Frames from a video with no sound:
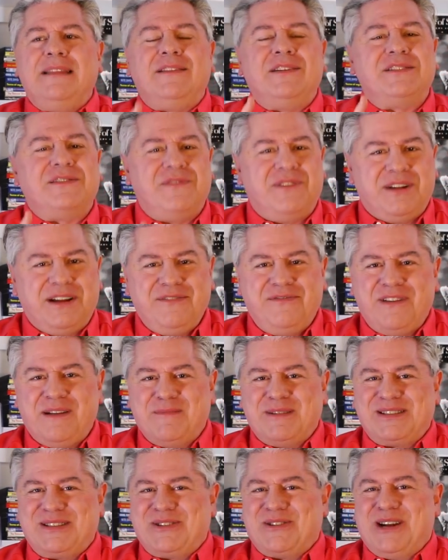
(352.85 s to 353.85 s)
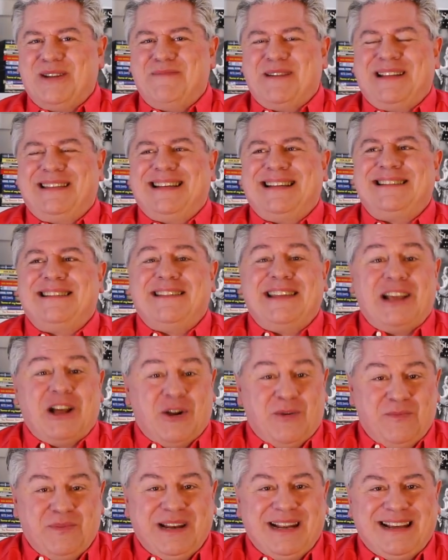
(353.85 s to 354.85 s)
There's a very famous story about this, that the
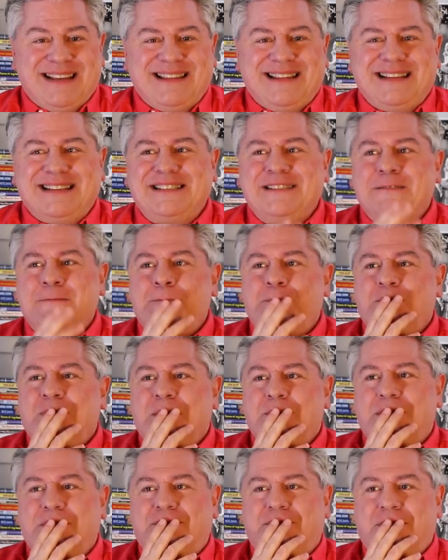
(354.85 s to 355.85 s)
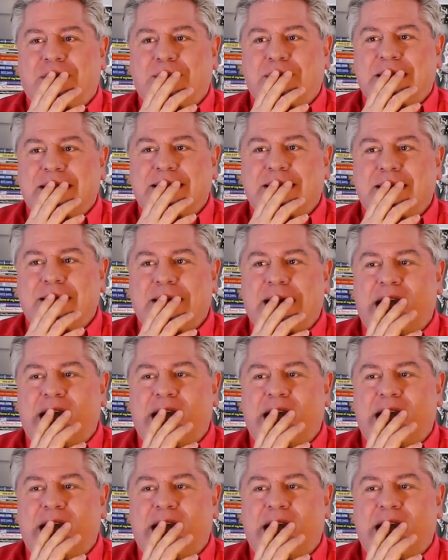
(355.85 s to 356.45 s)
opening of this performance,